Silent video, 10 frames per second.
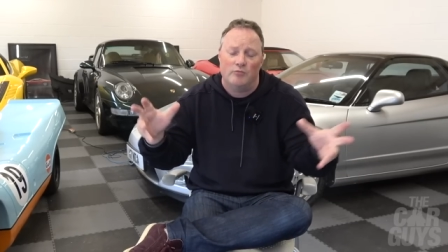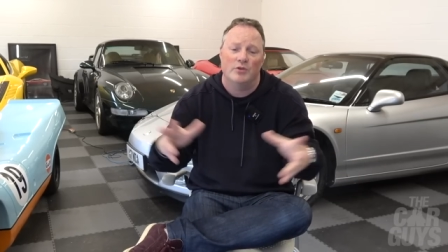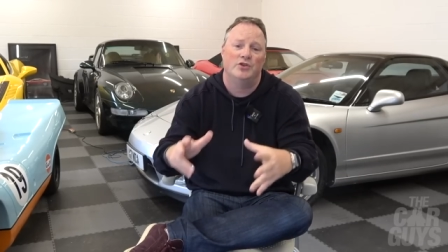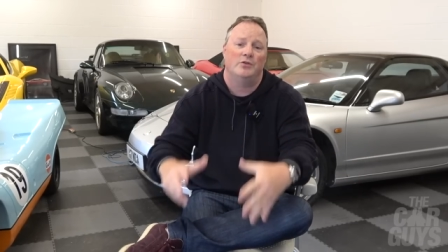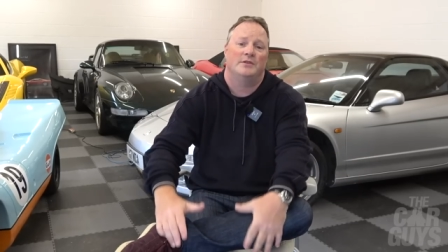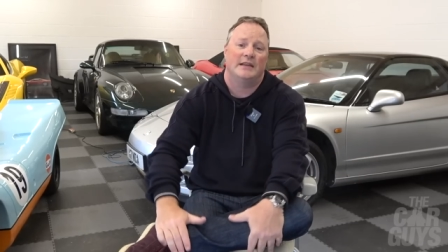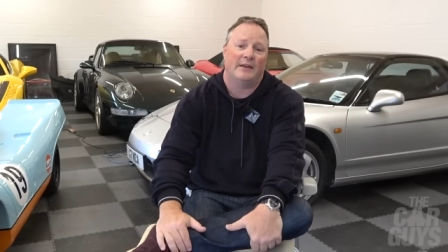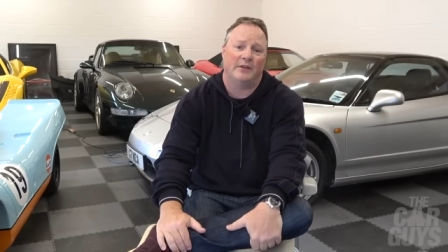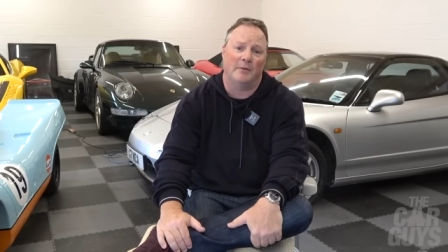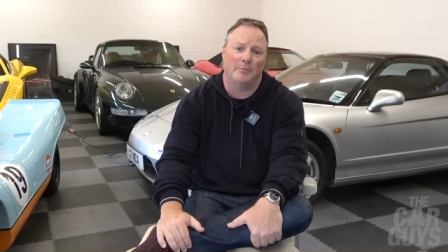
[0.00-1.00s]
reduce
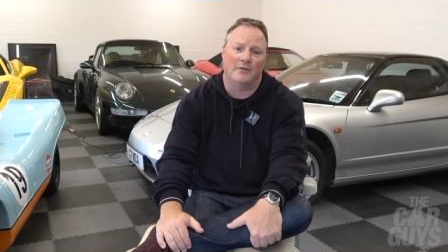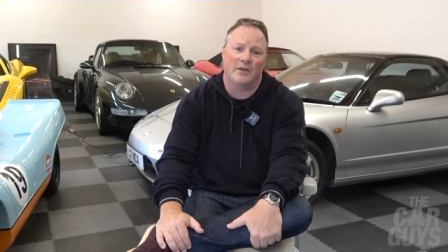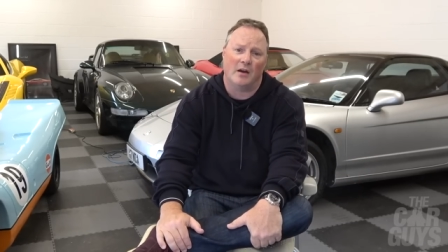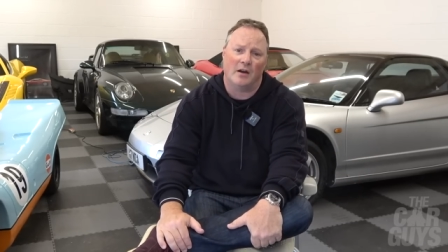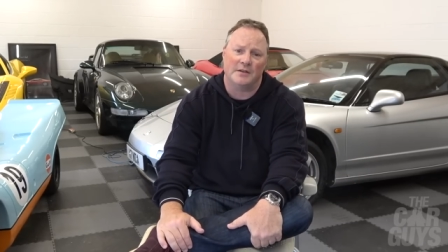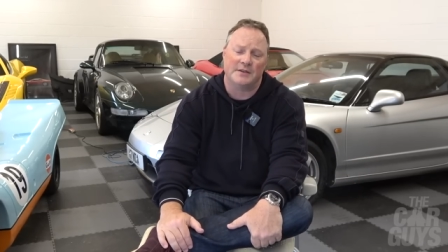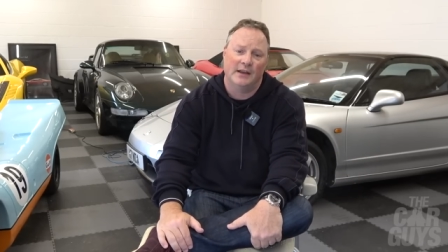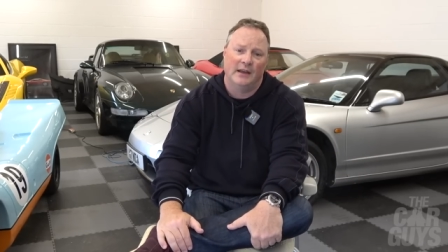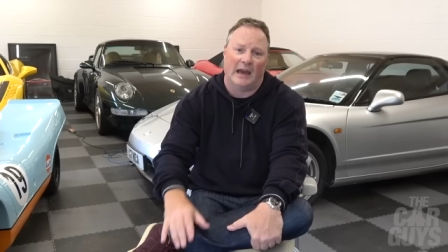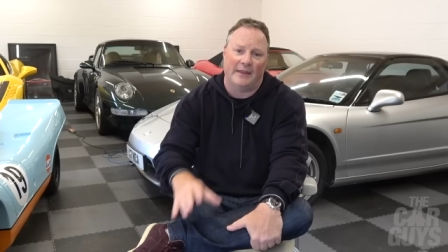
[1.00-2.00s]
down the number of cars
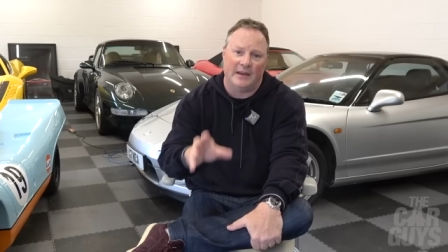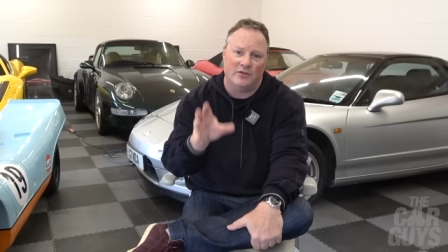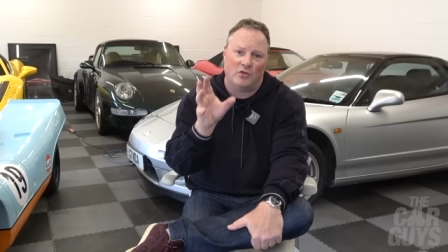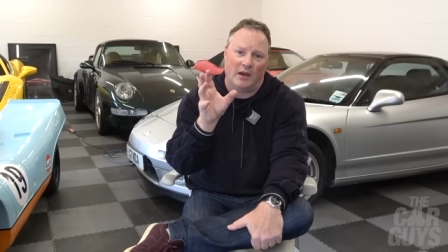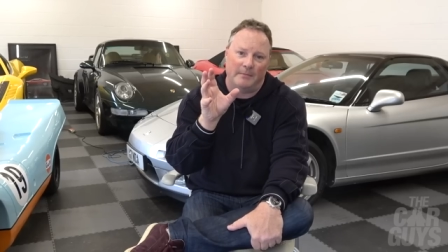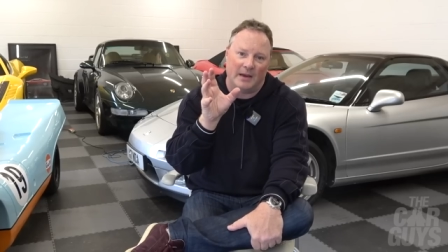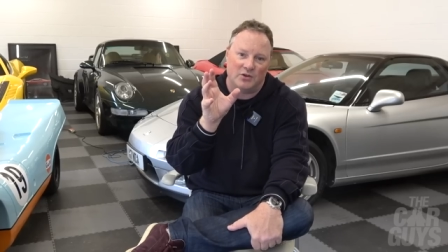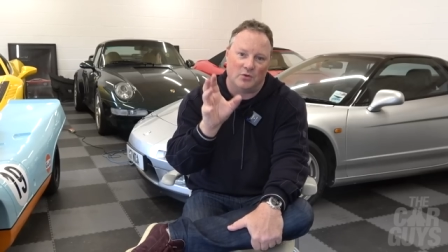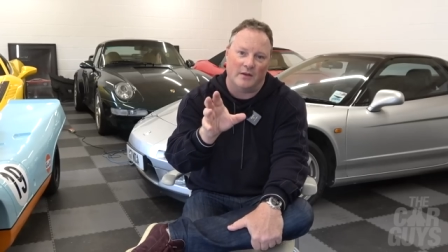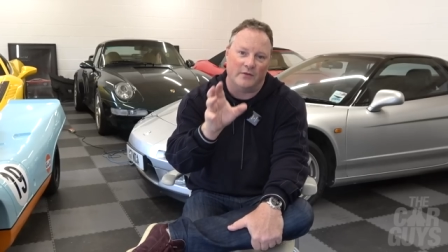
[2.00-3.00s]
and then try and make
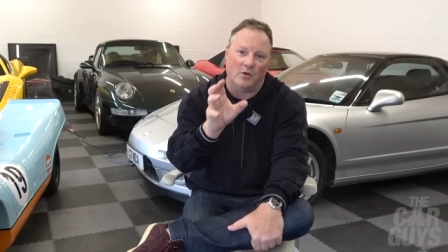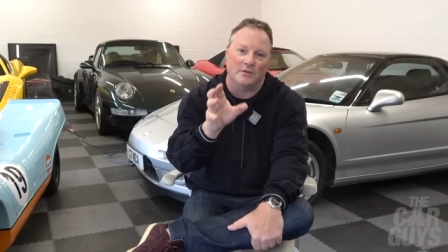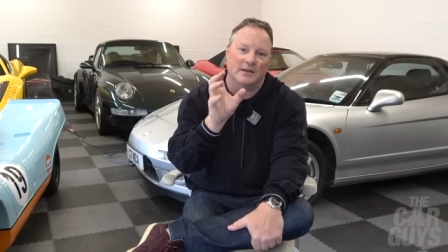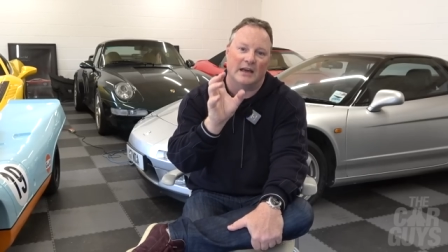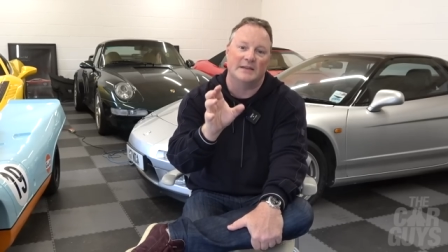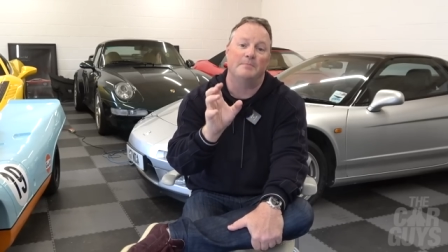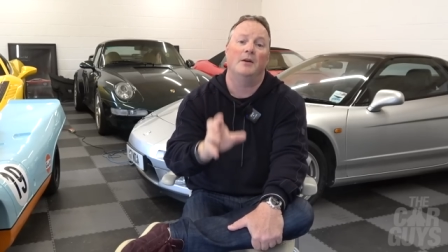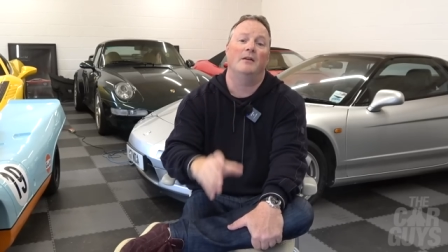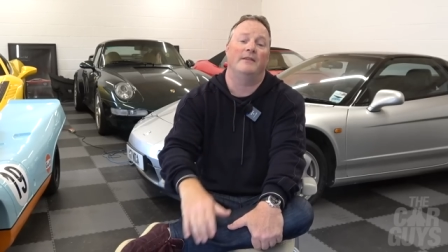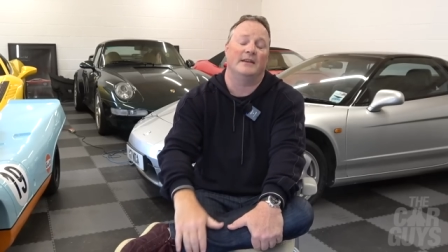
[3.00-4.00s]
sure I've got as
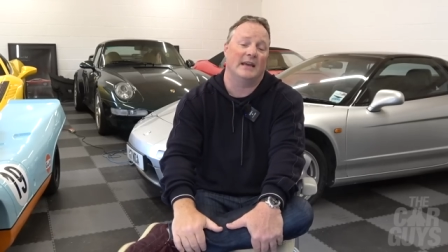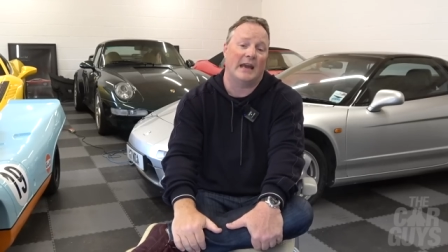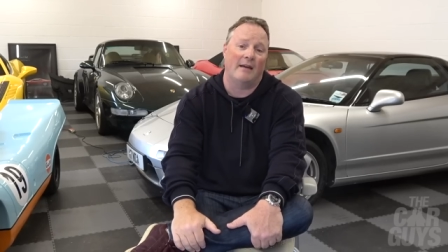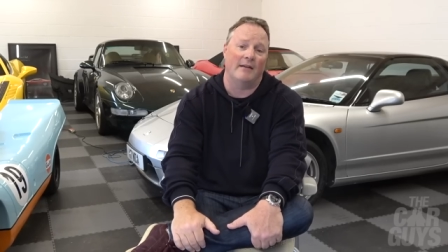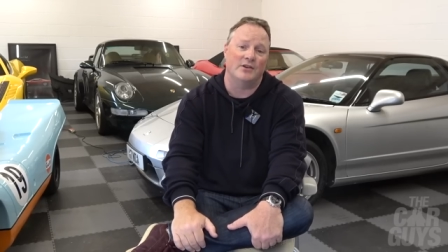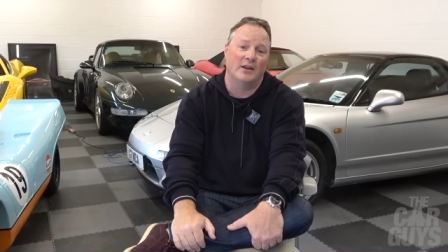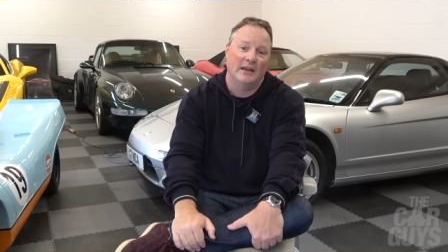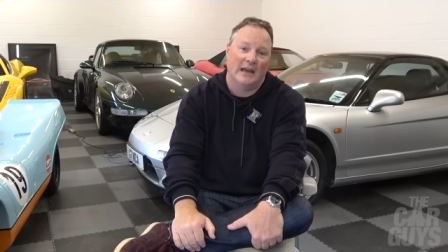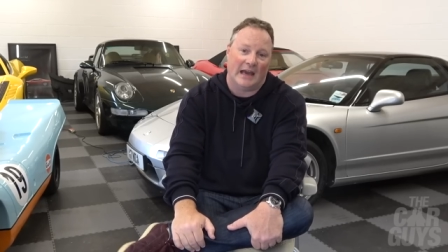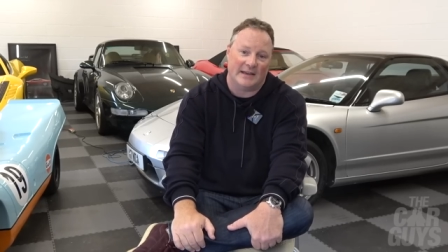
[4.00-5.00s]
perfect a garage
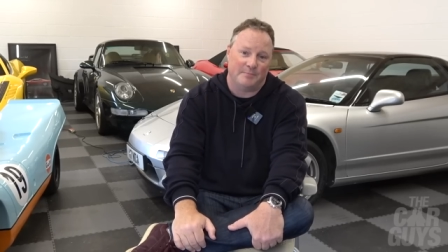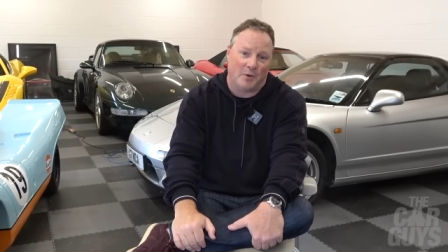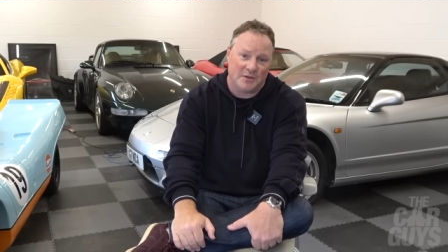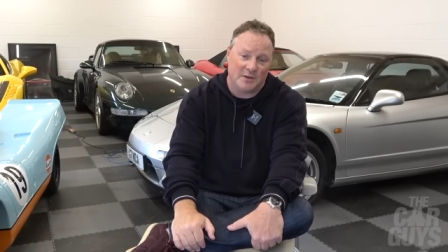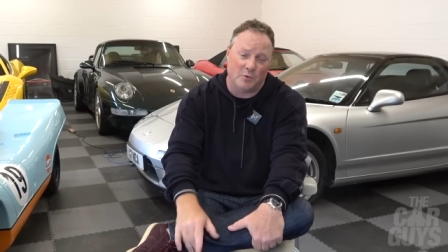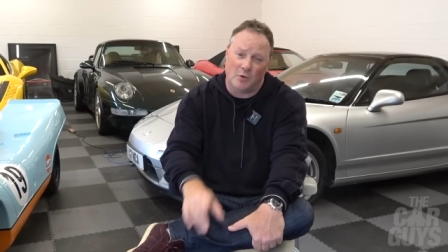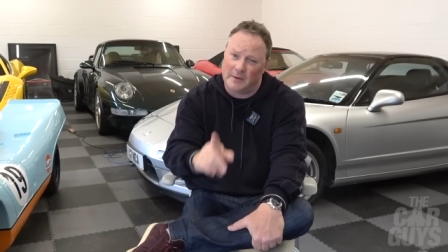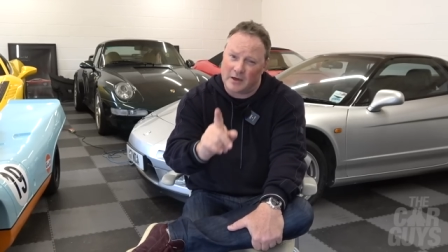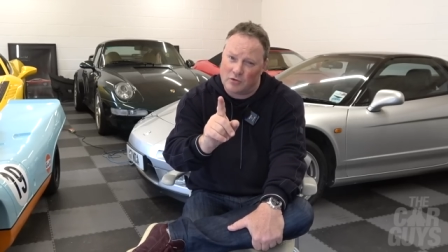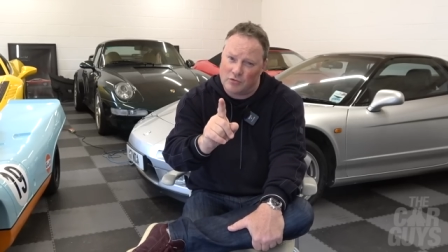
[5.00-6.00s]
as possible,
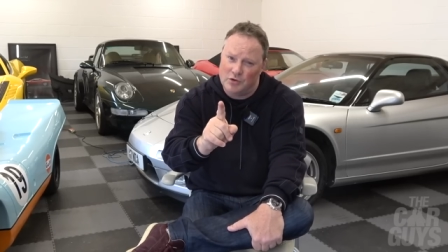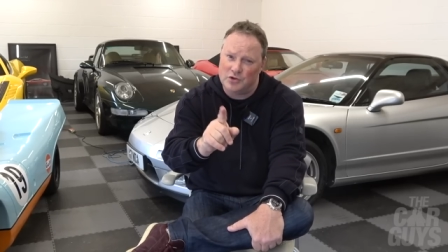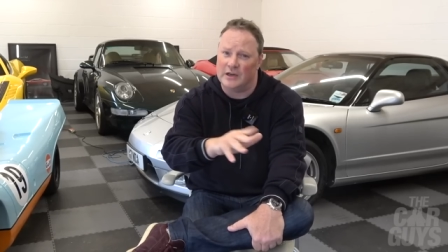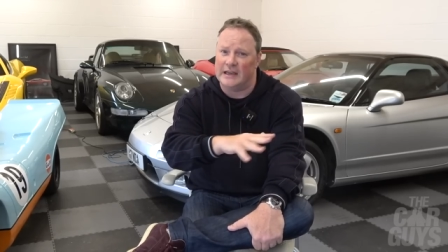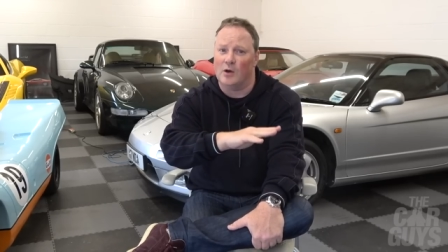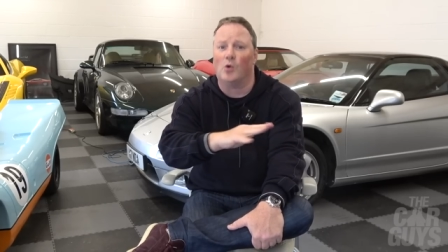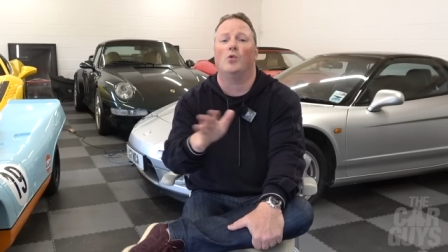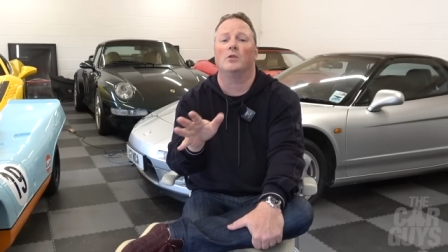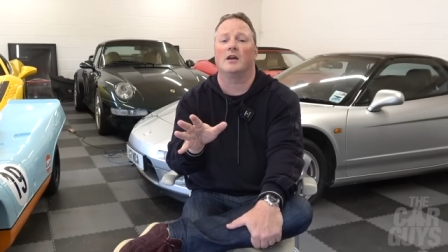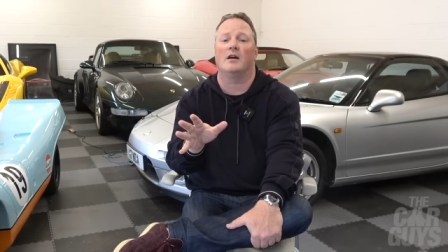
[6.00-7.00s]
but crucially
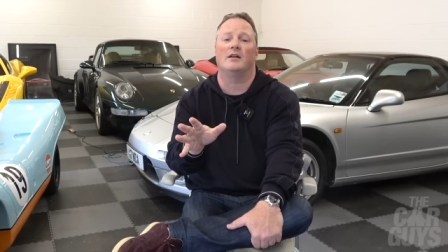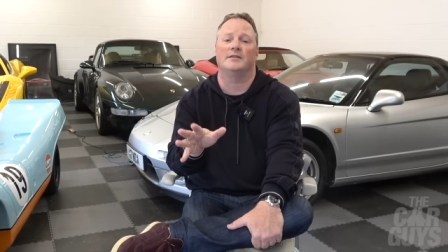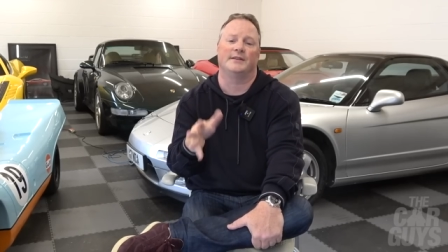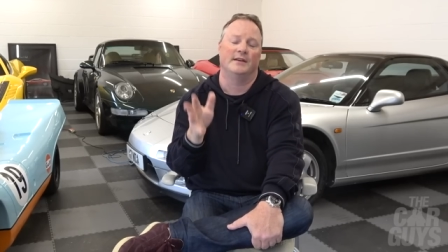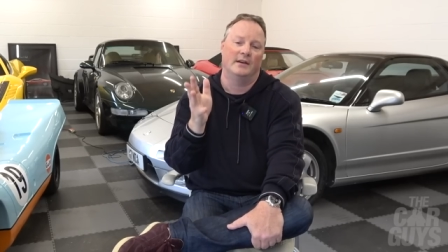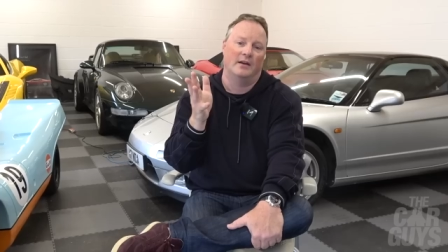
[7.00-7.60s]
all cars